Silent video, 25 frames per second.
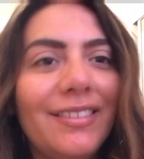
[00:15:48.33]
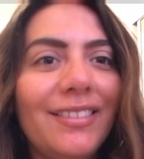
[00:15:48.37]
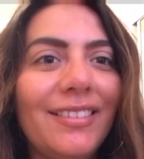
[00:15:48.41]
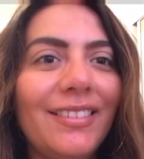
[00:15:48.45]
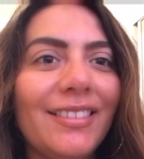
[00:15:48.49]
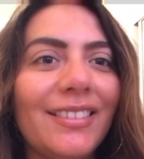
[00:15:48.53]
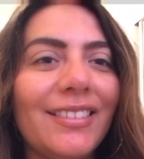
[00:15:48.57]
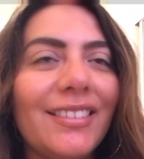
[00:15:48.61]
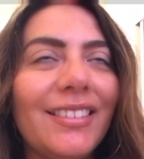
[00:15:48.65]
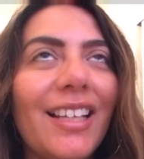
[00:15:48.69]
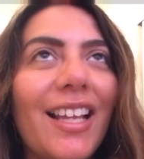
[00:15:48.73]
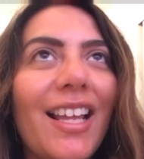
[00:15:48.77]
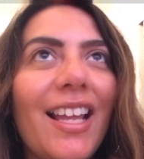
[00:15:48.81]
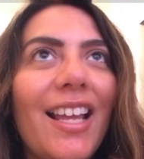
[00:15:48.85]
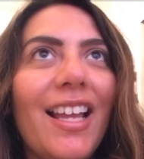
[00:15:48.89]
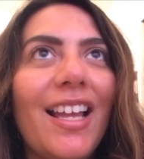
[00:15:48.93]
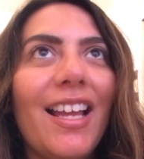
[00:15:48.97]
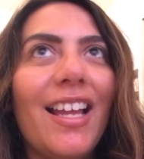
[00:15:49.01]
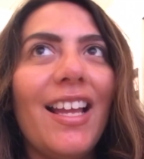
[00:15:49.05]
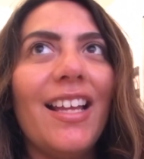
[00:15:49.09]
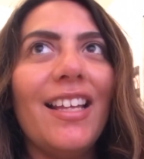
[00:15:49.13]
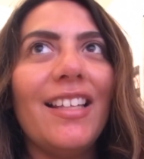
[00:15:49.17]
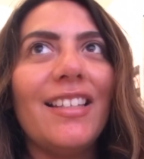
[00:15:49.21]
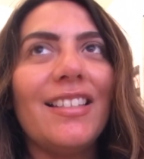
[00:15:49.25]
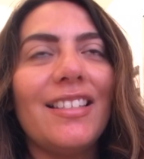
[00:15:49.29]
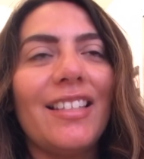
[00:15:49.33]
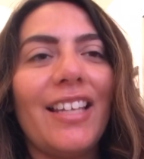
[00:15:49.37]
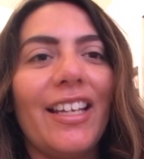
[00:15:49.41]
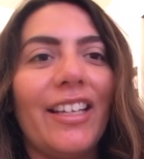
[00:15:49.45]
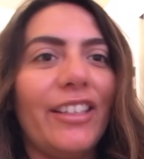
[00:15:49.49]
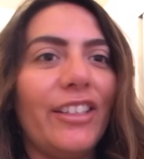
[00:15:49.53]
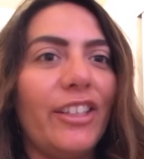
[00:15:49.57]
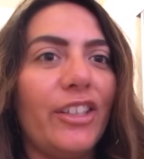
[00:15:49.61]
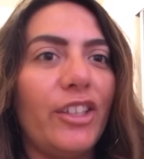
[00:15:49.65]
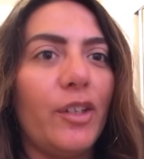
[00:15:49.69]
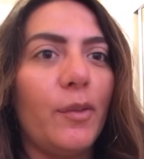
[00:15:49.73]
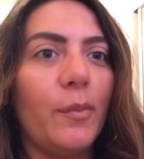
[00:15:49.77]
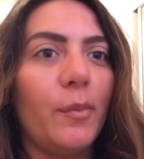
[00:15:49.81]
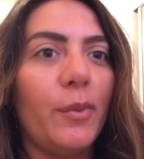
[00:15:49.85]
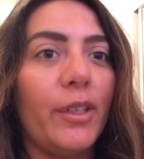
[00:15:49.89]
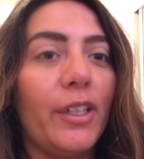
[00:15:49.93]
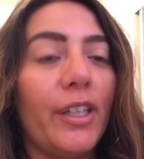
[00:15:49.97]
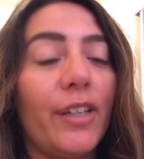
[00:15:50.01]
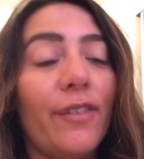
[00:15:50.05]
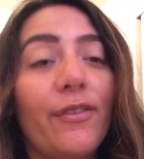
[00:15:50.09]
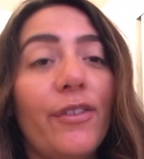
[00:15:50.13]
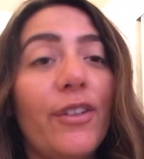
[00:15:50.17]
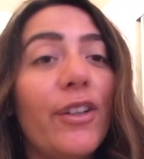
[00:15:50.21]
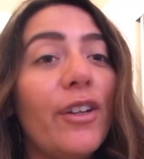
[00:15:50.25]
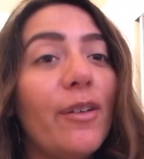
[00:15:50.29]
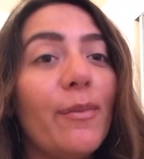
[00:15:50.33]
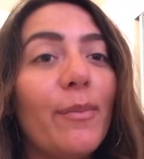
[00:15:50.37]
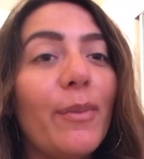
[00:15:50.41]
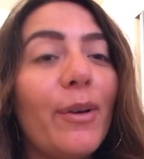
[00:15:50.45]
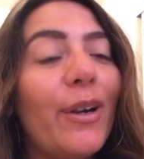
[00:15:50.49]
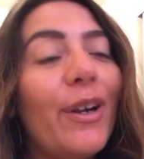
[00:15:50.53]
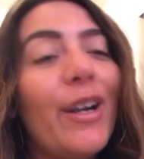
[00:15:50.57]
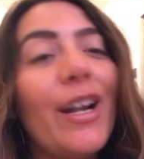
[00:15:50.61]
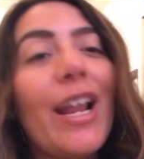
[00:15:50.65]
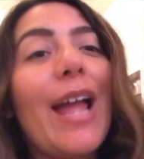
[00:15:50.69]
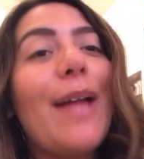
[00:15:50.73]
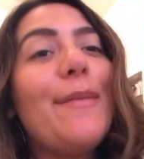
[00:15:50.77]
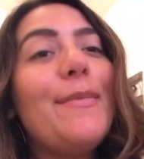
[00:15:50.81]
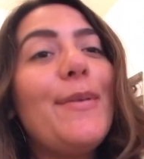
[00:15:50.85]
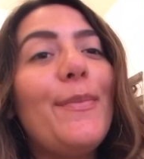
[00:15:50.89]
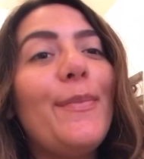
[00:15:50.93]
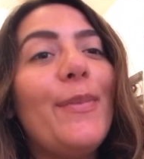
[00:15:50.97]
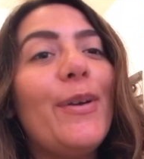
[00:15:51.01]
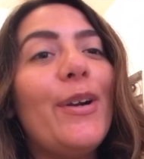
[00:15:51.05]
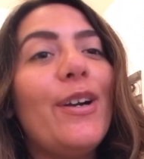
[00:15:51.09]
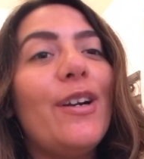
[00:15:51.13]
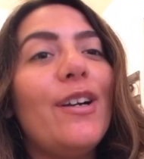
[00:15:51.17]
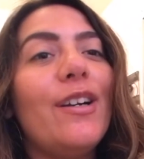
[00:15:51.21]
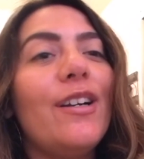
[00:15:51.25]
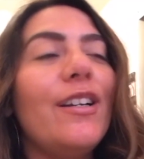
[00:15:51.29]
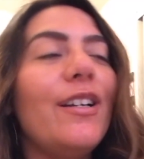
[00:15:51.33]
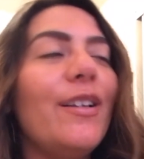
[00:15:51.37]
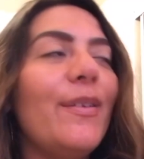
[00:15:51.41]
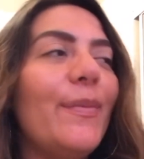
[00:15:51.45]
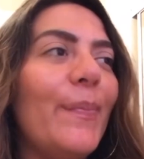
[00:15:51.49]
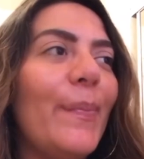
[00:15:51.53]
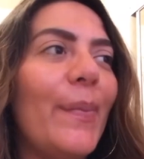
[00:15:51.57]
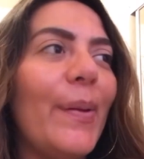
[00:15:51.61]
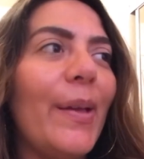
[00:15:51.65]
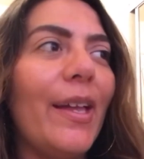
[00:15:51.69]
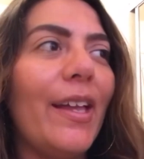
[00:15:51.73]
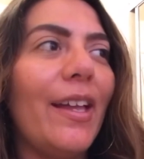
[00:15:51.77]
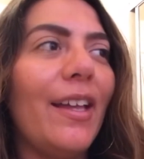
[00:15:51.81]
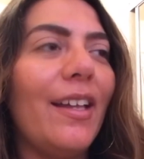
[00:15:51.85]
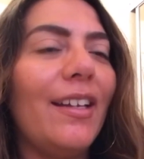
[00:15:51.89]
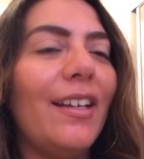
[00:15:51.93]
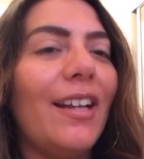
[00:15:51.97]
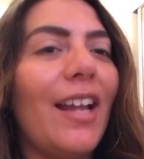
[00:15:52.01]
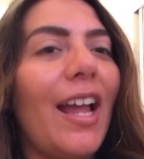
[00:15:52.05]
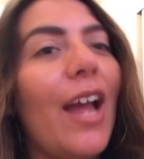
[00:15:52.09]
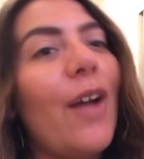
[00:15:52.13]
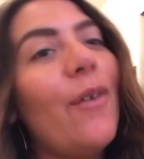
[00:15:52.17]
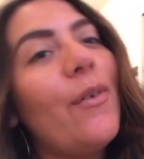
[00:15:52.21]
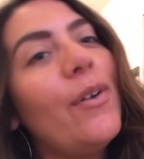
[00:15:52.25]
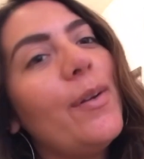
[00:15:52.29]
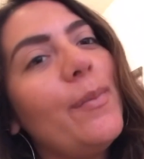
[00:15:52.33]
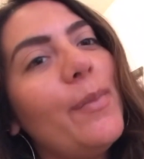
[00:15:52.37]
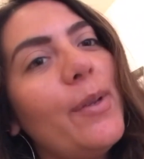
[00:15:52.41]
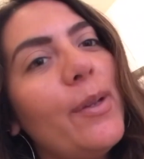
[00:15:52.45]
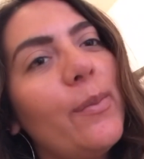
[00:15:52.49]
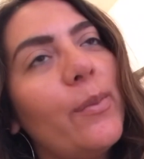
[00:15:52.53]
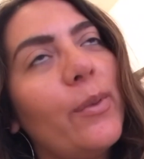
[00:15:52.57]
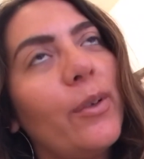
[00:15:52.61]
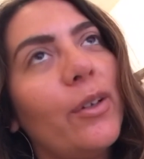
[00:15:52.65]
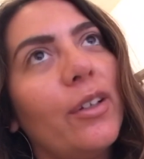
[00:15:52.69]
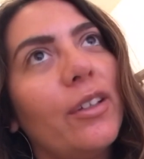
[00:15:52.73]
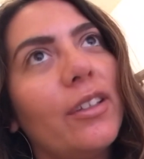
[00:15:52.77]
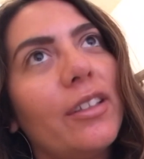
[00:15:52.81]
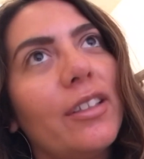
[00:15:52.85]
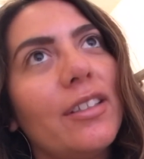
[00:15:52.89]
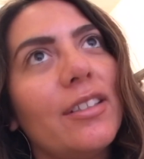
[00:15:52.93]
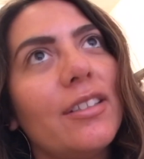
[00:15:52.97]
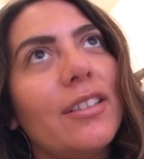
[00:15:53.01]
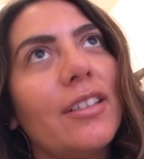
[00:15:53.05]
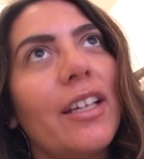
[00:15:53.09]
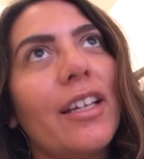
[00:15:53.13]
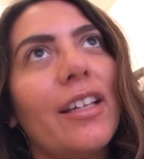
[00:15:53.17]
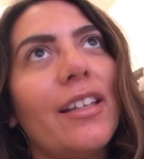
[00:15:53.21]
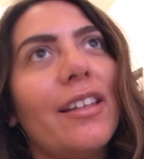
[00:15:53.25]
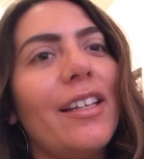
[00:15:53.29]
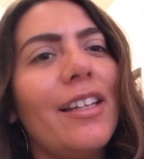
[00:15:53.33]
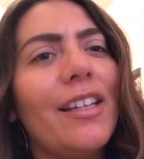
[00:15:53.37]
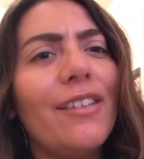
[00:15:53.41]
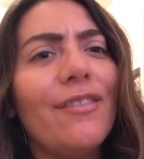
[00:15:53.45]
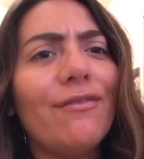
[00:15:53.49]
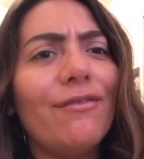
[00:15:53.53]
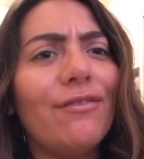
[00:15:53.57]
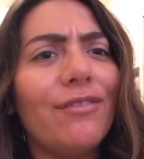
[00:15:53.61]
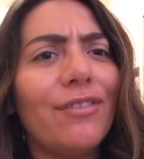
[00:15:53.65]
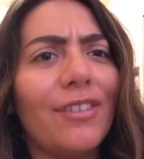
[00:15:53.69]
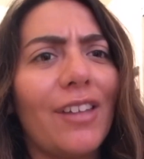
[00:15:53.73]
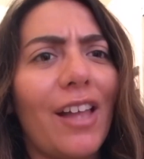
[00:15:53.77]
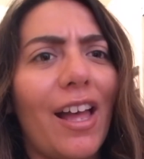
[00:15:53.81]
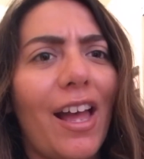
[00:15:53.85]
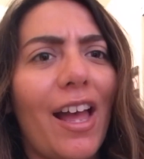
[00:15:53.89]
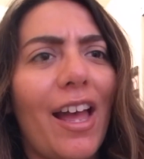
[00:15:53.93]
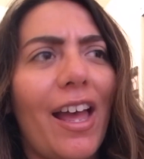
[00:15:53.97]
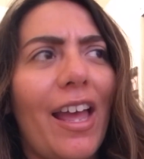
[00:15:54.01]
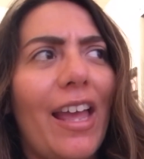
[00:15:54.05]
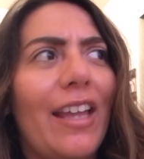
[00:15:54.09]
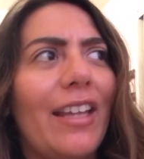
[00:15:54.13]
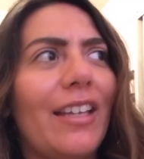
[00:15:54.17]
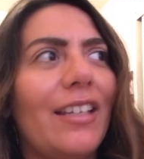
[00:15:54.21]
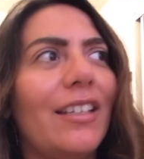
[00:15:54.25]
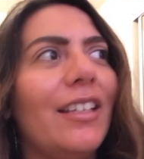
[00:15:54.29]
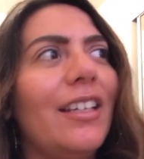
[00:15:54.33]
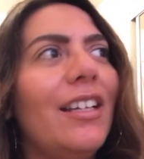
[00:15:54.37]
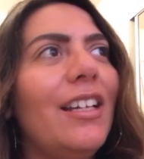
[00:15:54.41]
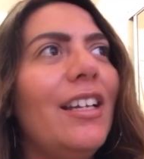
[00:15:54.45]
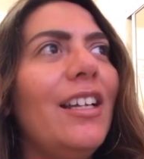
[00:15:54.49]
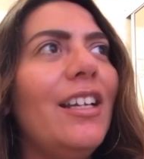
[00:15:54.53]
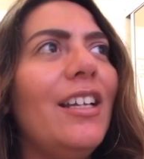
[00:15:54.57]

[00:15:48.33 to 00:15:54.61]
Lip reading: It's like The Notebook. If you're a bird, I'm a bird. But I want to be a bird because like they can fly and